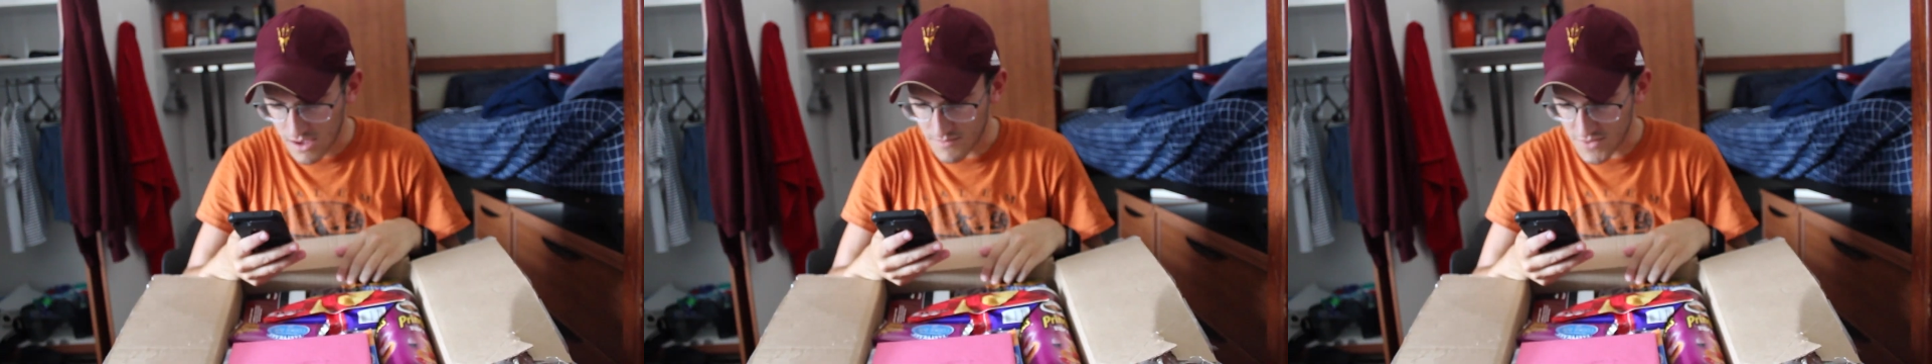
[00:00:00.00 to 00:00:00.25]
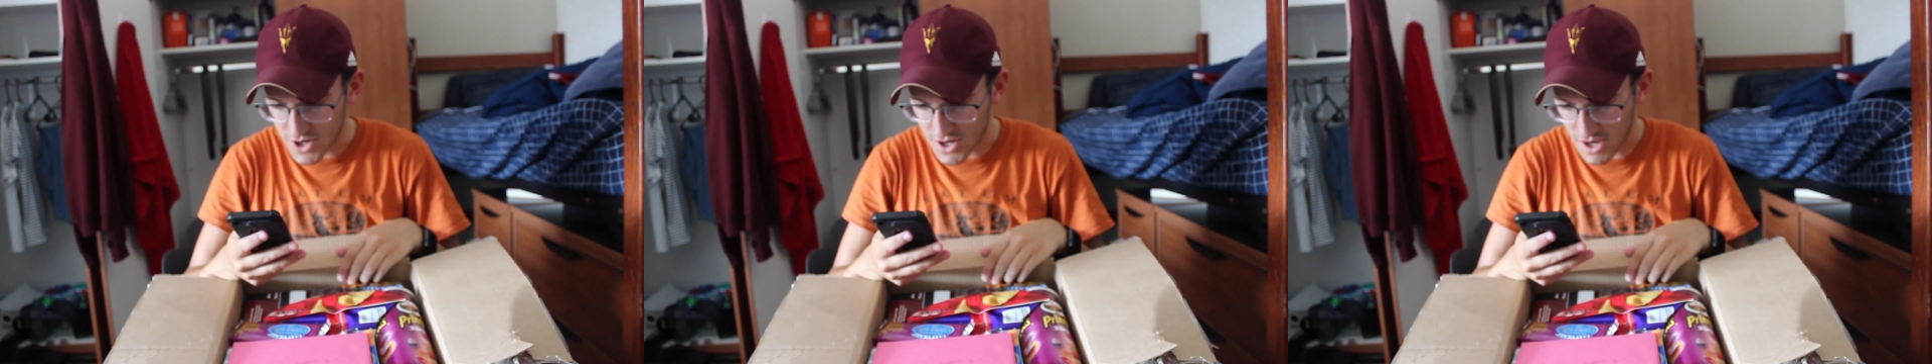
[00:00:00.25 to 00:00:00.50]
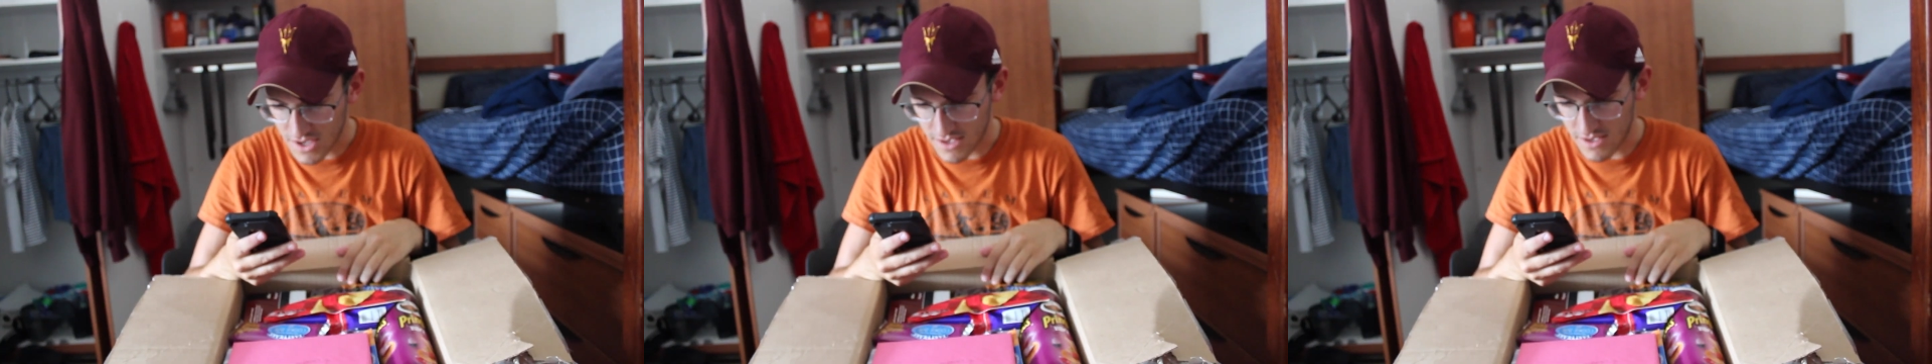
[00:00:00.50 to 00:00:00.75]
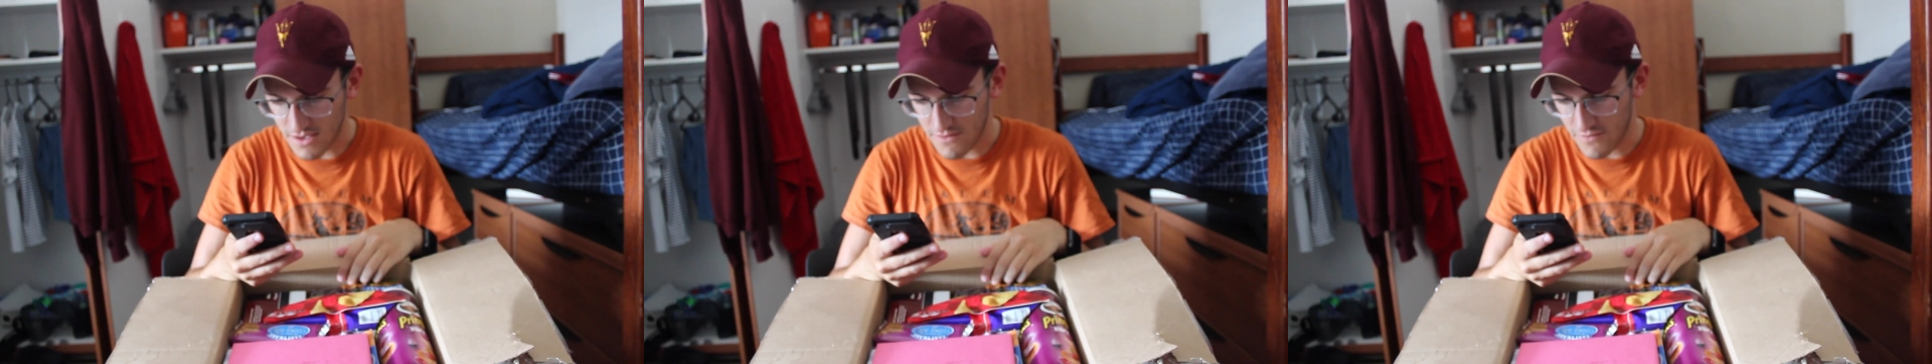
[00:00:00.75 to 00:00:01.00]
I'm
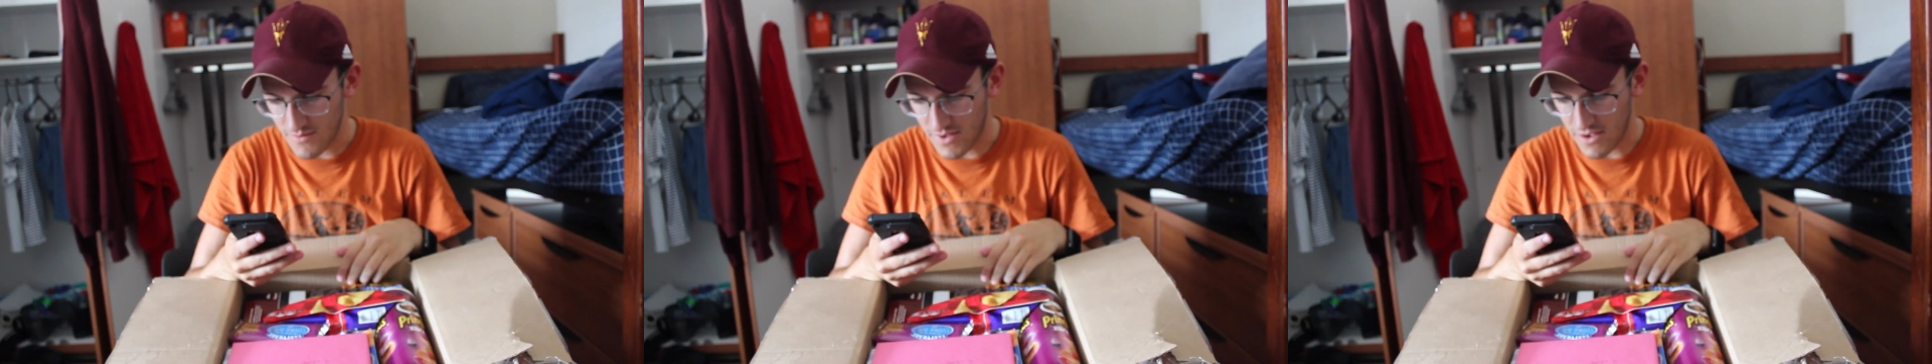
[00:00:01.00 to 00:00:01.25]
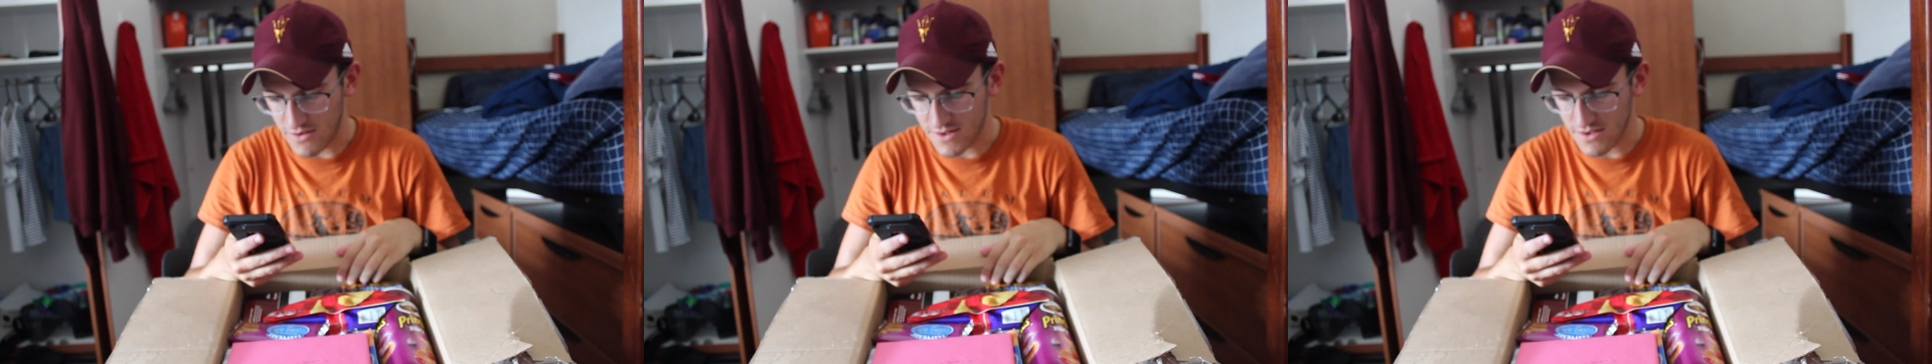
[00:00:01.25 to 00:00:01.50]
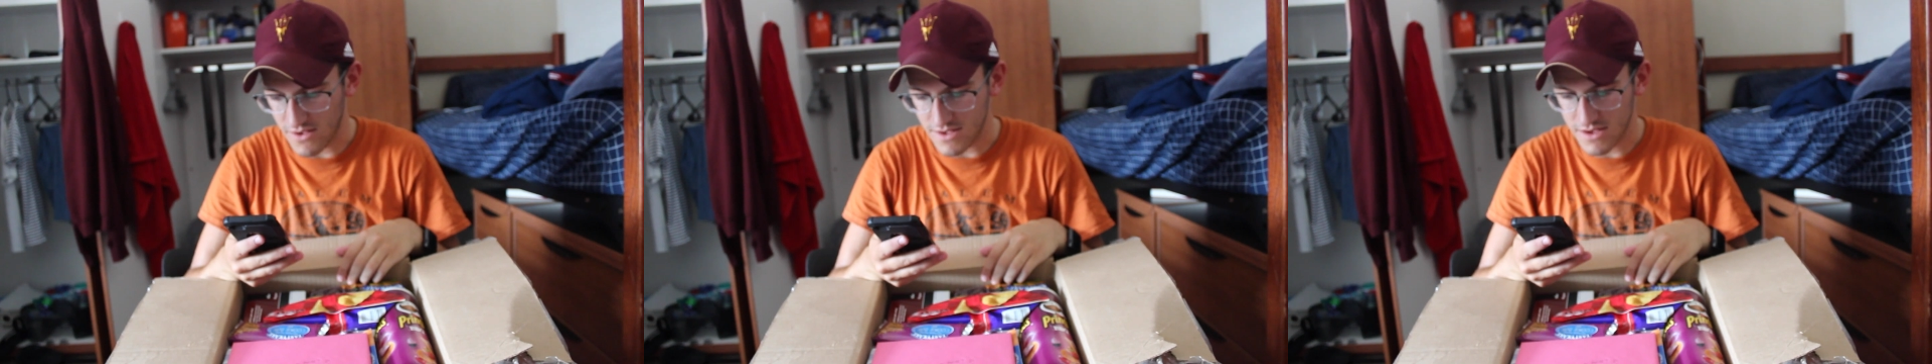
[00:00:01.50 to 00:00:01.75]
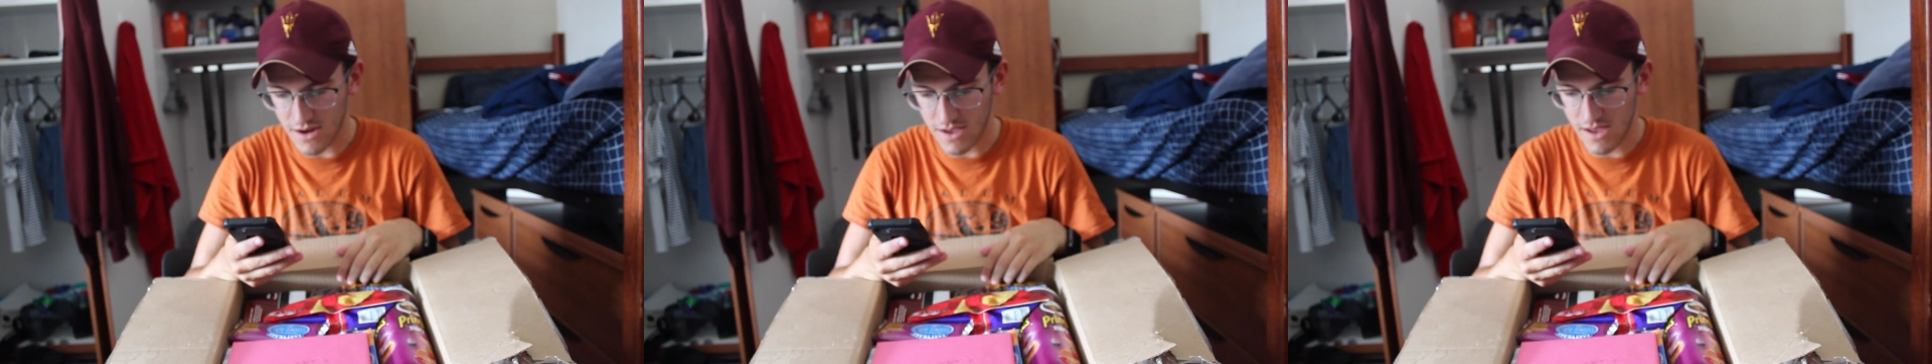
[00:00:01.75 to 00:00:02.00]
shaking from how
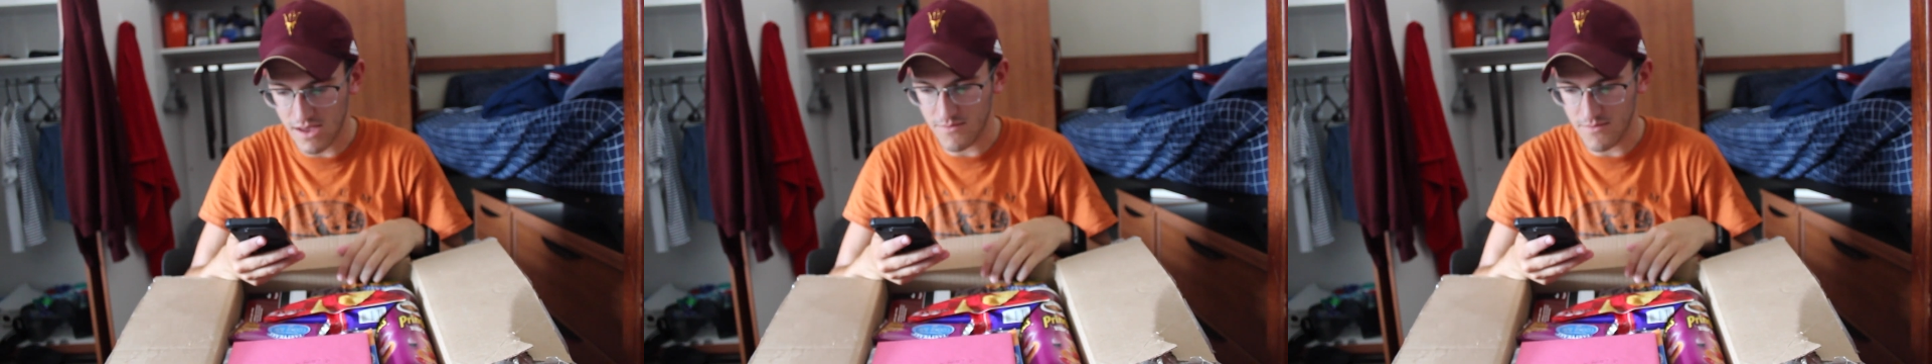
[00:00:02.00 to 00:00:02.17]
exhausted I